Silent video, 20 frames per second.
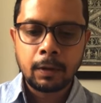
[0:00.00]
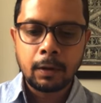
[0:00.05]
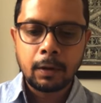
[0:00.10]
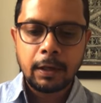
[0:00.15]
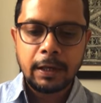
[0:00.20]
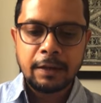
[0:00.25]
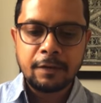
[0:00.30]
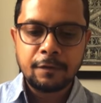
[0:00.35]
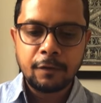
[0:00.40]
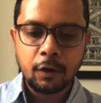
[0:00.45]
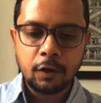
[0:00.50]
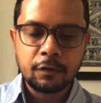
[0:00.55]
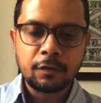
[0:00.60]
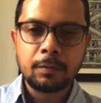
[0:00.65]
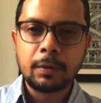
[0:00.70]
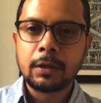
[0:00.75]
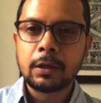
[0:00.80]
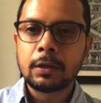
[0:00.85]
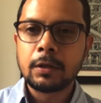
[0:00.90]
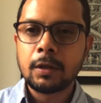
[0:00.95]

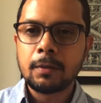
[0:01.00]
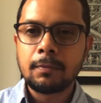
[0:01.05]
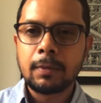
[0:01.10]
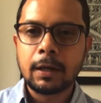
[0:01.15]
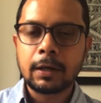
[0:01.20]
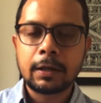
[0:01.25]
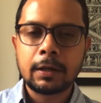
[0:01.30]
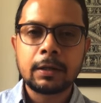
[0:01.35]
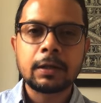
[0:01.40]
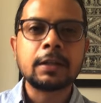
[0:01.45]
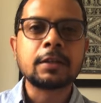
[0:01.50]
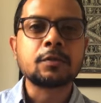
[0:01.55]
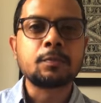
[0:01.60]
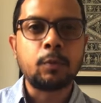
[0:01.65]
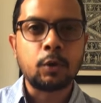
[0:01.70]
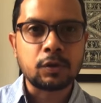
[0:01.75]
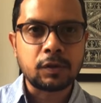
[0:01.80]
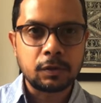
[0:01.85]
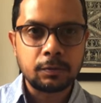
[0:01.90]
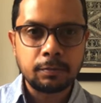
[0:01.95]
involvement in the market, it's
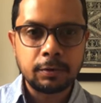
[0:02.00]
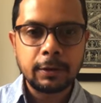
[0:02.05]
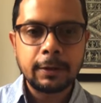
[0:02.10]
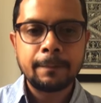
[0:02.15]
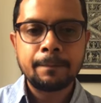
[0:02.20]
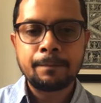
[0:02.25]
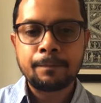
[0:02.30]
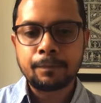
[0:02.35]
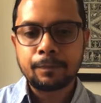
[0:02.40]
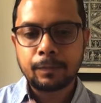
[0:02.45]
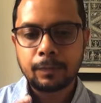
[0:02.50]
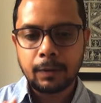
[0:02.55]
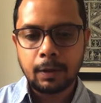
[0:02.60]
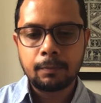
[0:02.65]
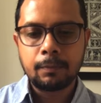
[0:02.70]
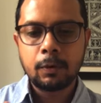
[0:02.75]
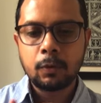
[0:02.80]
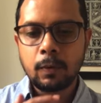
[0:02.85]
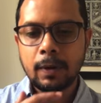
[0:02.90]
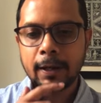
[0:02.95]
possible,
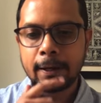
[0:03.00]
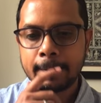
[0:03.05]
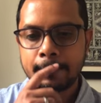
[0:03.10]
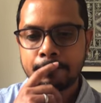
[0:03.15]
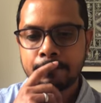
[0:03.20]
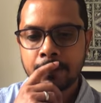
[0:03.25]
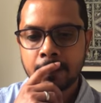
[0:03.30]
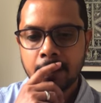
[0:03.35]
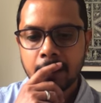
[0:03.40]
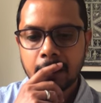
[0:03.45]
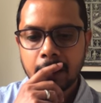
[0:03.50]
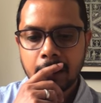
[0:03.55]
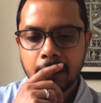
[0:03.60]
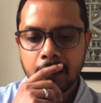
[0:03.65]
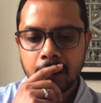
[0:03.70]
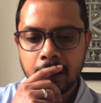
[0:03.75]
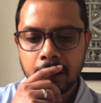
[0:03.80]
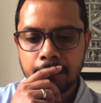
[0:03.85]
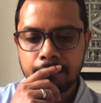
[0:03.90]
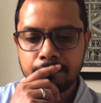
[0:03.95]
number one.
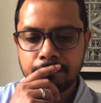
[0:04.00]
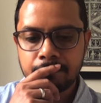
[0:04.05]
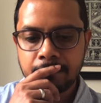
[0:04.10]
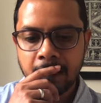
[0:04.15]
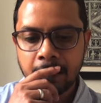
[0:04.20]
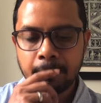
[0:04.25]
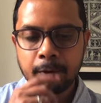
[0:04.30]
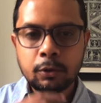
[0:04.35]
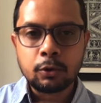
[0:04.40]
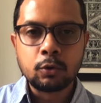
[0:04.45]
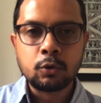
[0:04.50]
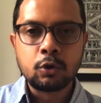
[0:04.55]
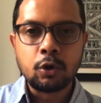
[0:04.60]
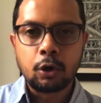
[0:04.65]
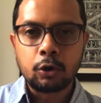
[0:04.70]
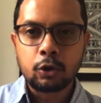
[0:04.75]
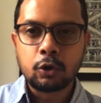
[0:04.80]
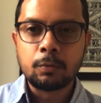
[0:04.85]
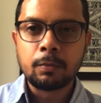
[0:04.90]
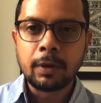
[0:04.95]
Number two,
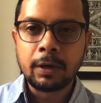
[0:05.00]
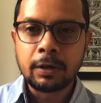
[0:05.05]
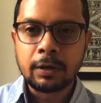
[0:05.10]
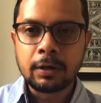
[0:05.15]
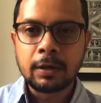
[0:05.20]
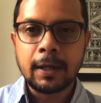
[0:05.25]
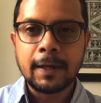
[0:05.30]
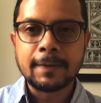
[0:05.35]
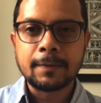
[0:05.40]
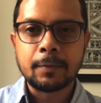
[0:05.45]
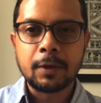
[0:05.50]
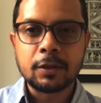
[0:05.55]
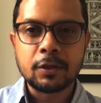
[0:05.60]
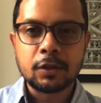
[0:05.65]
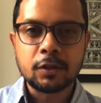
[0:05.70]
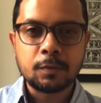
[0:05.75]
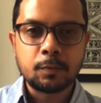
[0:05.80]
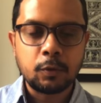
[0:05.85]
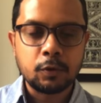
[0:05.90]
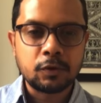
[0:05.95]
document it as much
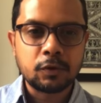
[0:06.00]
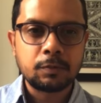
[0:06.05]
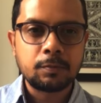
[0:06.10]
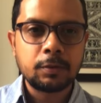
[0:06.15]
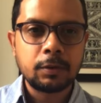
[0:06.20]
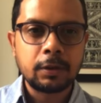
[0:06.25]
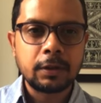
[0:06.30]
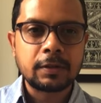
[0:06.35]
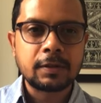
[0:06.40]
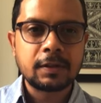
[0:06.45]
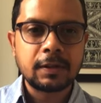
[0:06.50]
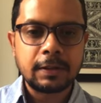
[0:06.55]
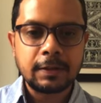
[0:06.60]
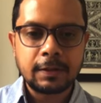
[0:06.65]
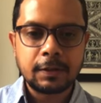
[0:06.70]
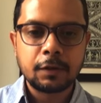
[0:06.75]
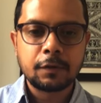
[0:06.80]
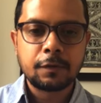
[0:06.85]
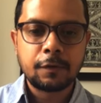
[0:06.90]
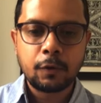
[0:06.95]
as possible. It's
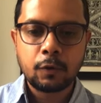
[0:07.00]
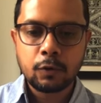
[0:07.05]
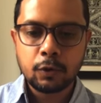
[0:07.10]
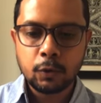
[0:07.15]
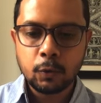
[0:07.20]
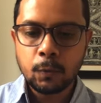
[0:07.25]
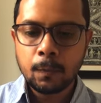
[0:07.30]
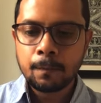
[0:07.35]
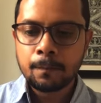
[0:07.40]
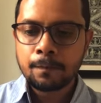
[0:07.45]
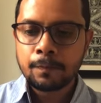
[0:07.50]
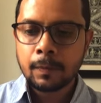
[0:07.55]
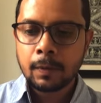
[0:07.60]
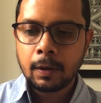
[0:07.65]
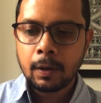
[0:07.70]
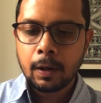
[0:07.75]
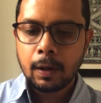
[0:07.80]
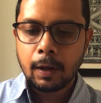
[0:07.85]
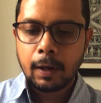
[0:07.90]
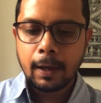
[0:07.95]
easier for you.
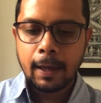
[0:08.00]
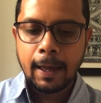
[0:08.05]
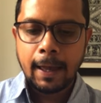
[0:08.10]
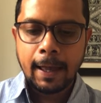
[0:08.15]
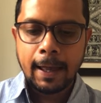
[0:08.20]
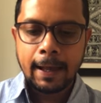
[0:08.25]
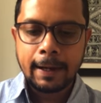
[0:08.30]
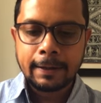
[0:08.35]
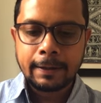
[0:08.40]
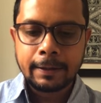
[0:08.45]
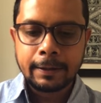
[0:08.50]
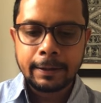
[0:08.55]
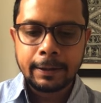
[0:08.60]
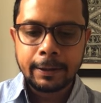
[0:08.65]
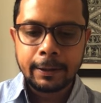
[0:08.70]
And